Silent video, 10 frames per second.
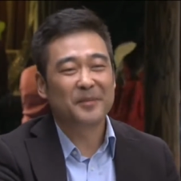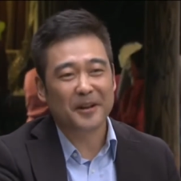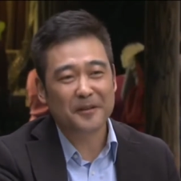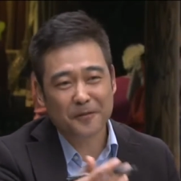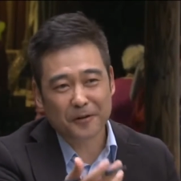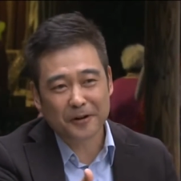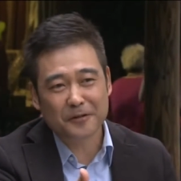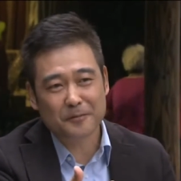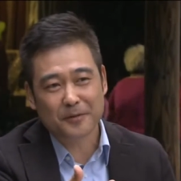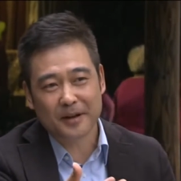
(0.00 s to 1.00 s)
But if you're going
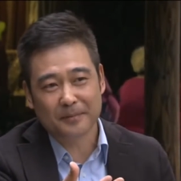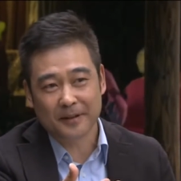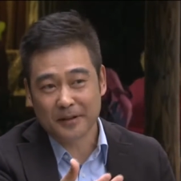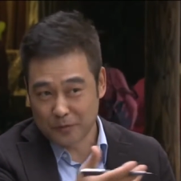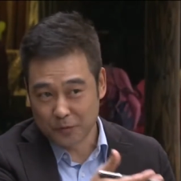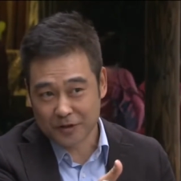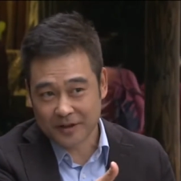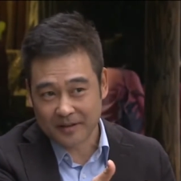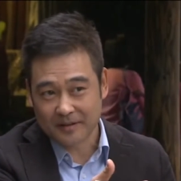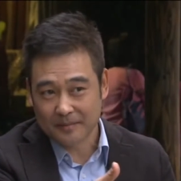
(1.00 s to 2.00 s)
to bring a play to
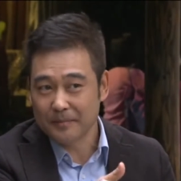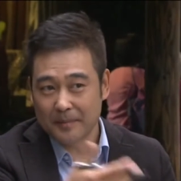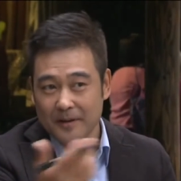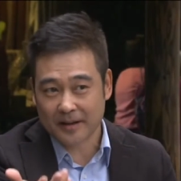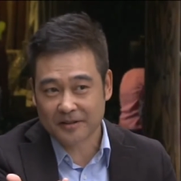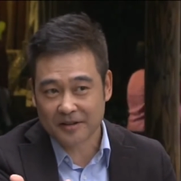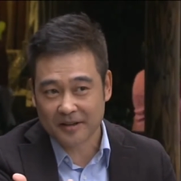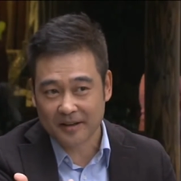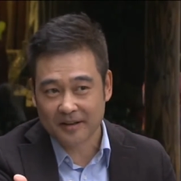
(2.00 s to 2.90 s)
Wuzhen, mm -hmm. maybe mm-hmm. next year.